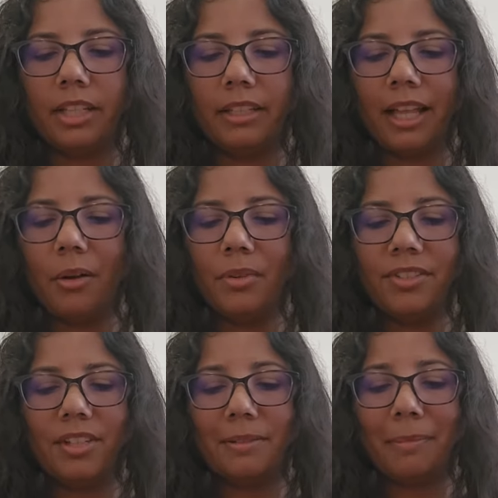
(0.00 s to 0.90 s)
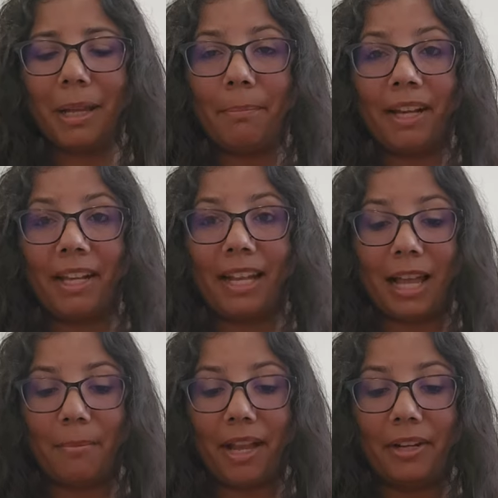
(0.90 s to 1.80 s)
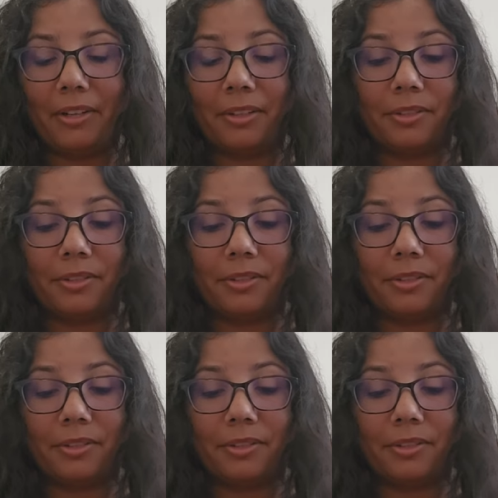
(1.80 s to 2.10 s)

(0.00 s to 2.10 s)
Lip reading: And that was just my bucket hat pattern.